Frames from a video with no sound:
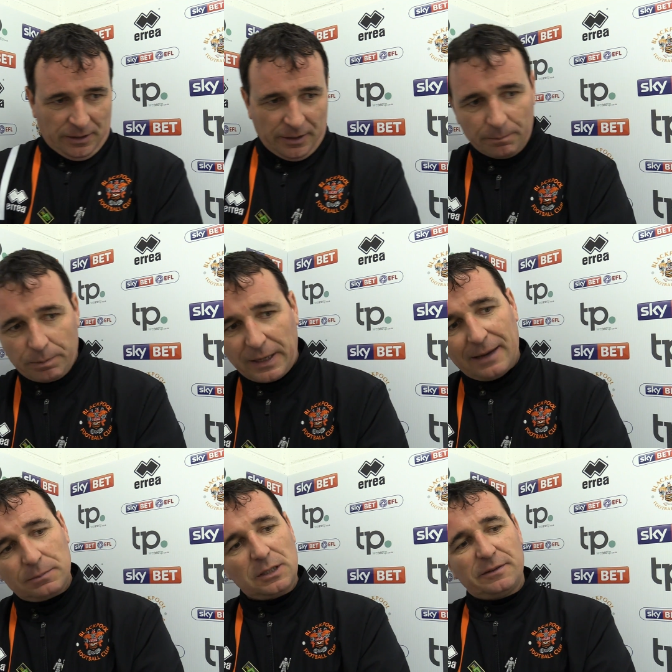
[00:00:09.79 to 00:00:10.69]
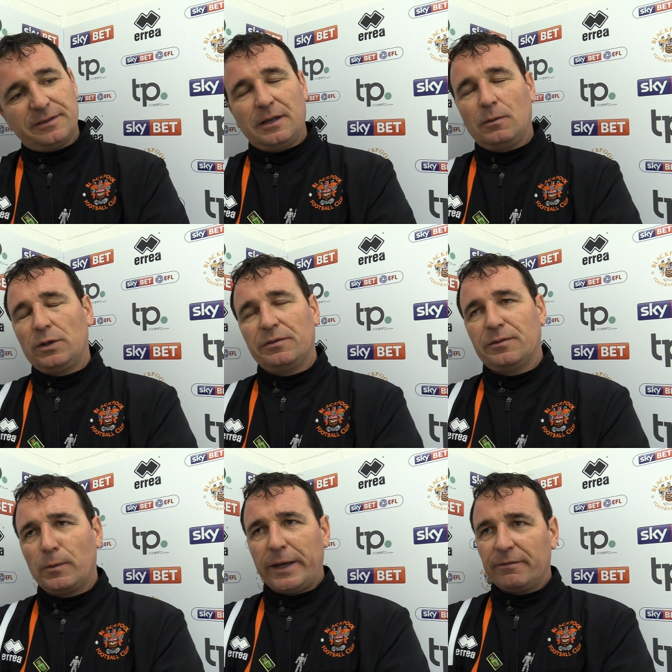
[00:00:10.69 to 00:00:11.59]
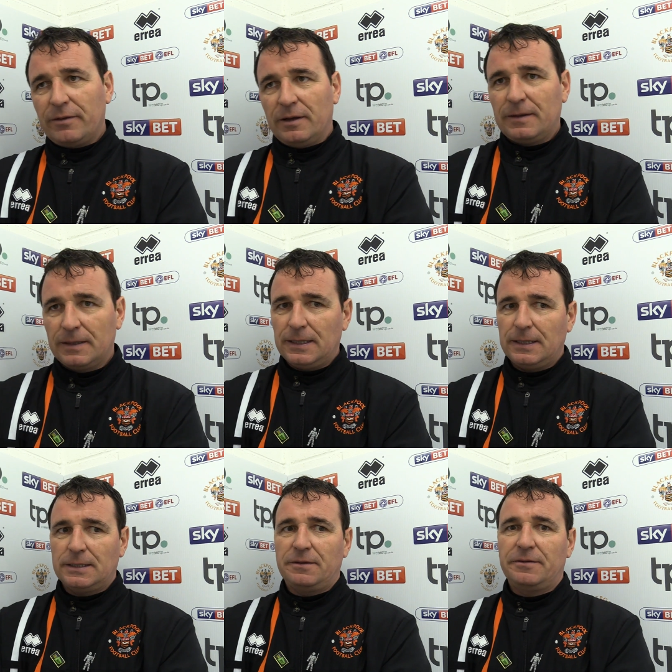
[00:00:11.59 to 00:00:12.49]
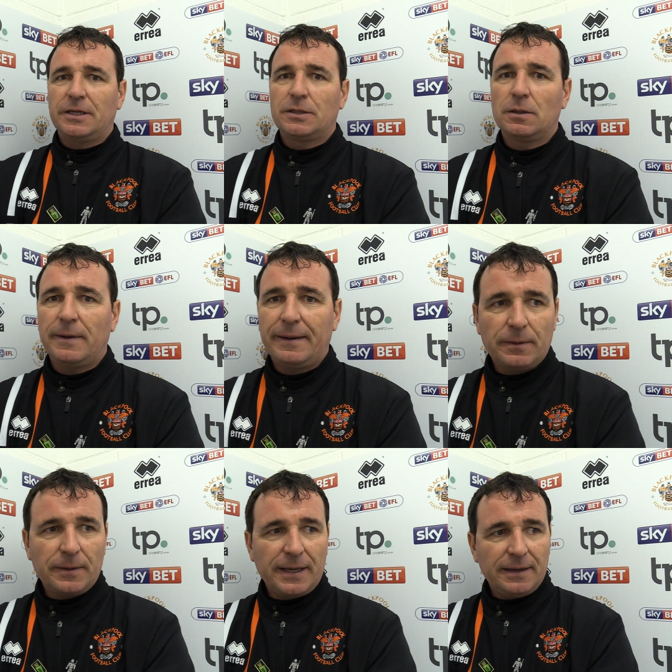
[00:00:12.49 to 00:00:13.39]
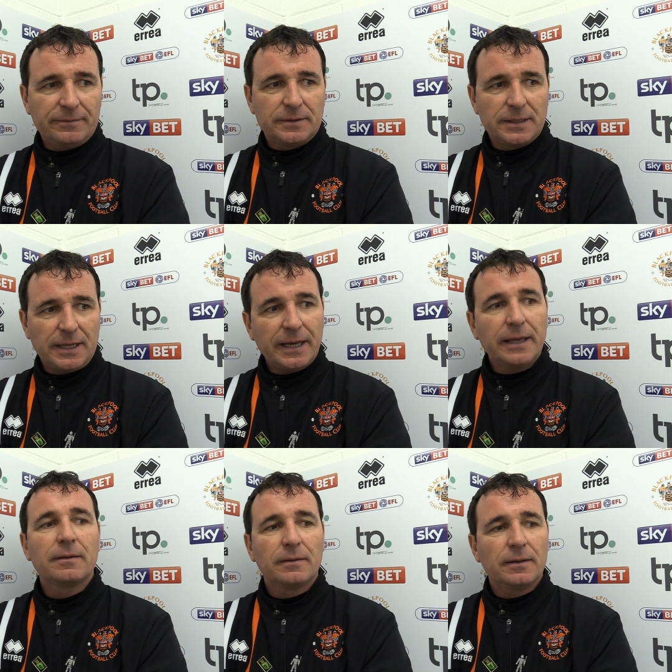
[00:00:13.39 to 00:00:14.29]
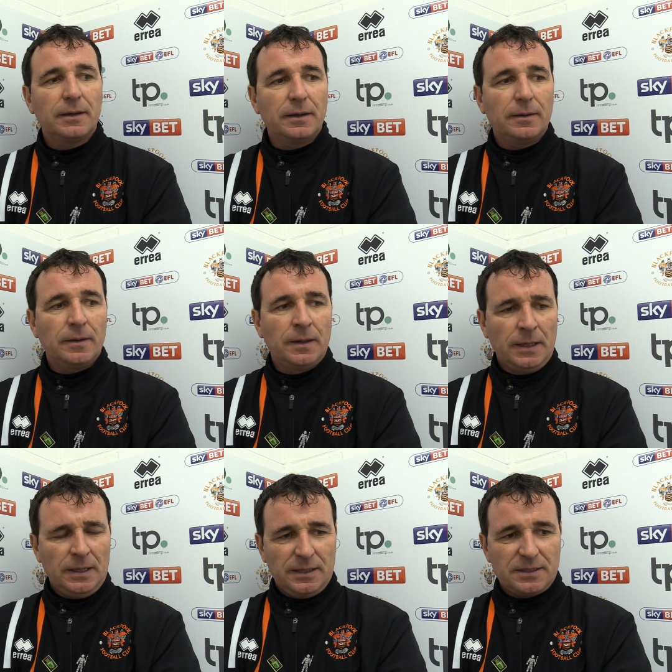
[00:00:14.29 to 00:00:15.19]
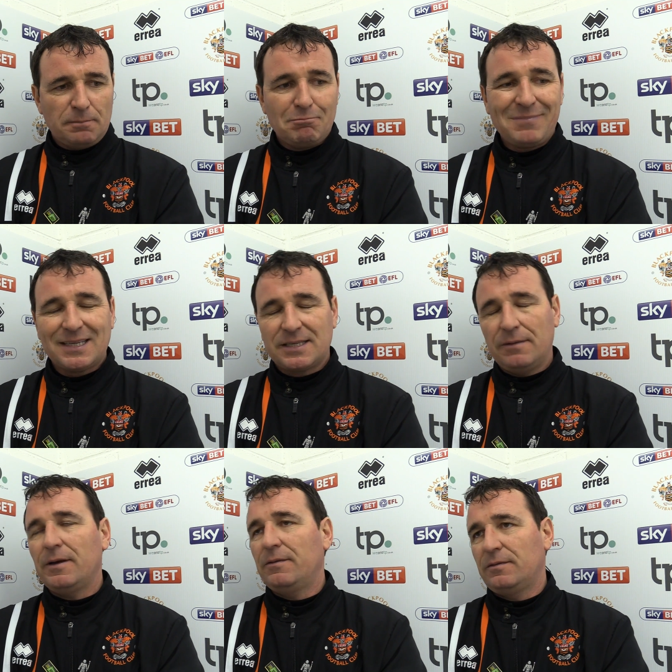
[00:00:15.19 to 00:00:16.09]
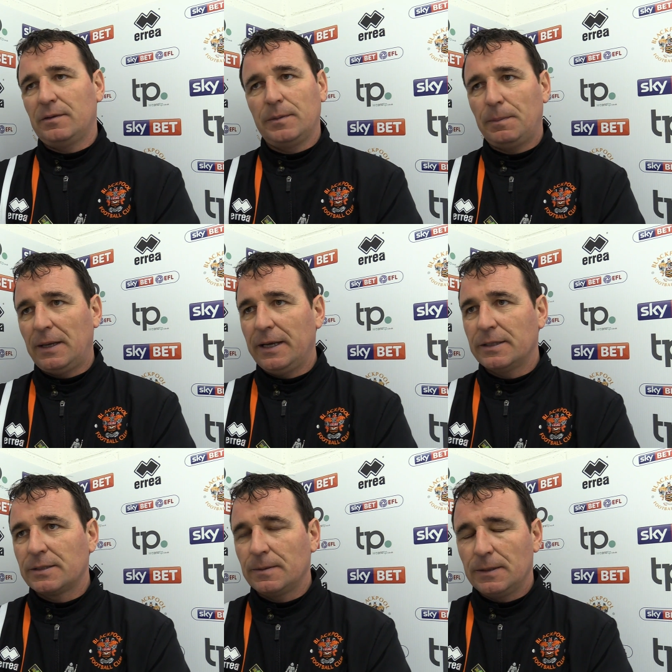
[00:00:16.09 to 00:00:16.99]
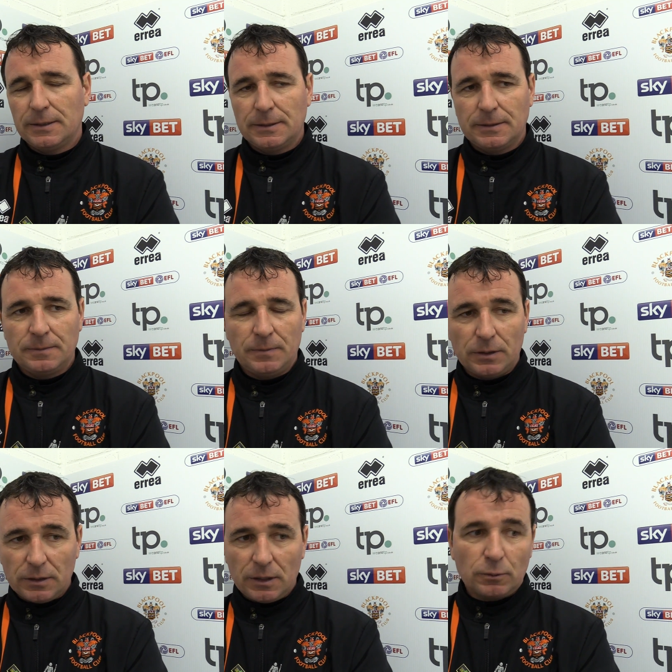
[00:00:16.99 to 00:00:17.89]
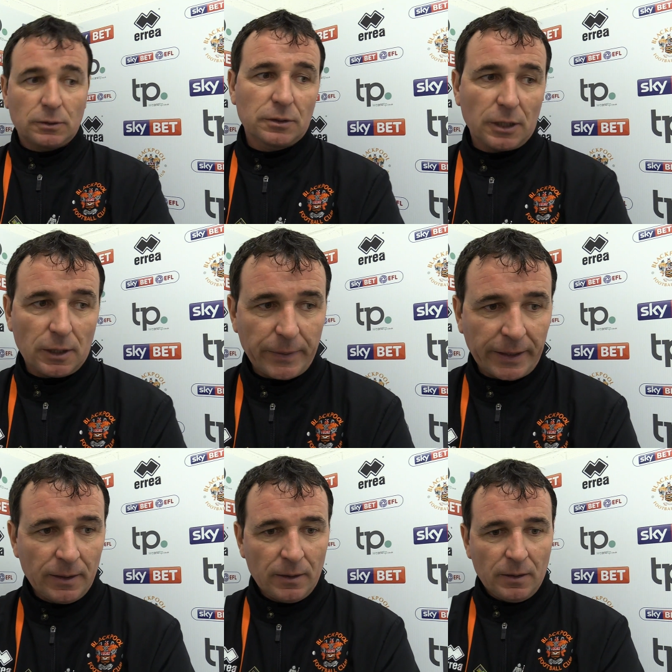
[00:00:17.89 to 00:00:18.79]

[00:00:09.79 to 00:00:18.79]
It caps off a wonderful week to finish the way that we have today. It's a massive effort from the players and a local derby.